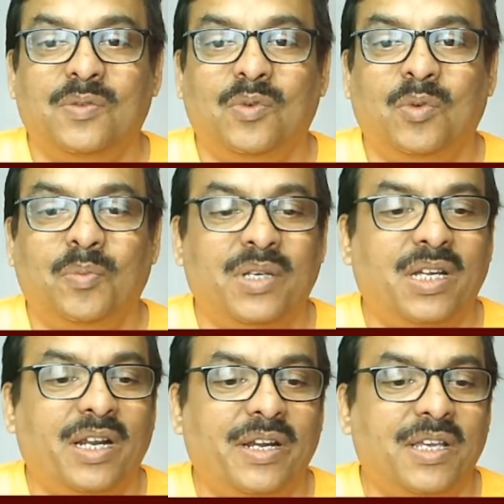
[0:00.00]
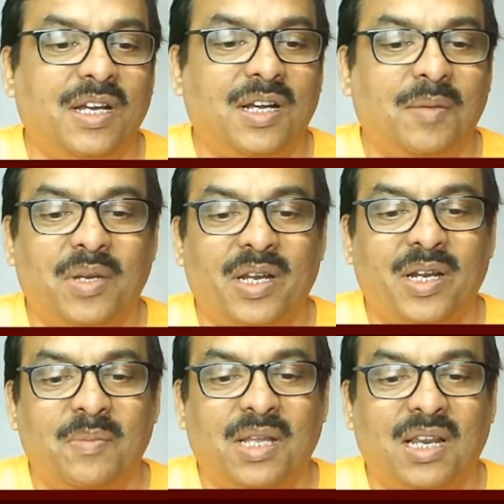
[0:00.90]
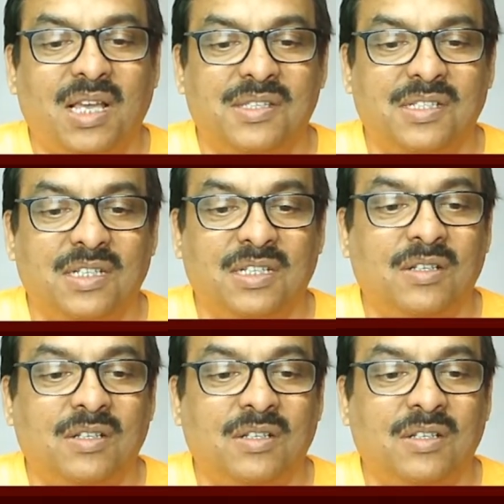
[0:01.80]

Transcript: opening idea applied by Lasker,